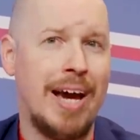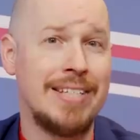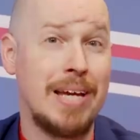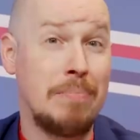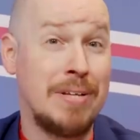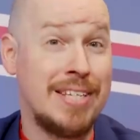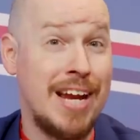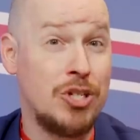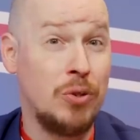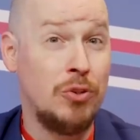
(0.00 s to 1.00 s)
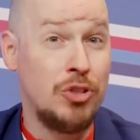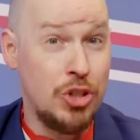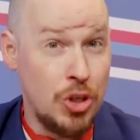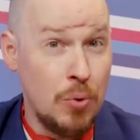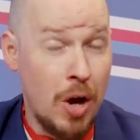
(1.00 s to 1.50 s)
as a potential
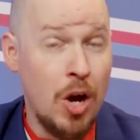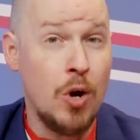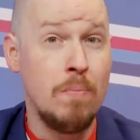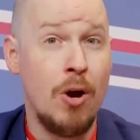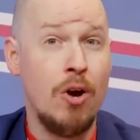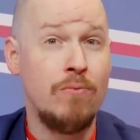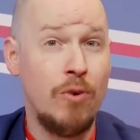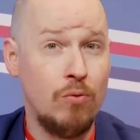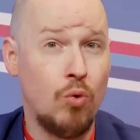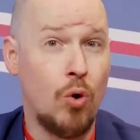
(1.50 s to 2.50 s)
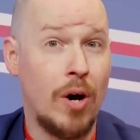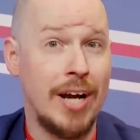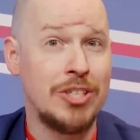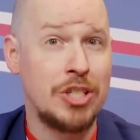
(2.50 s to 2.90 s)
new home for Raw and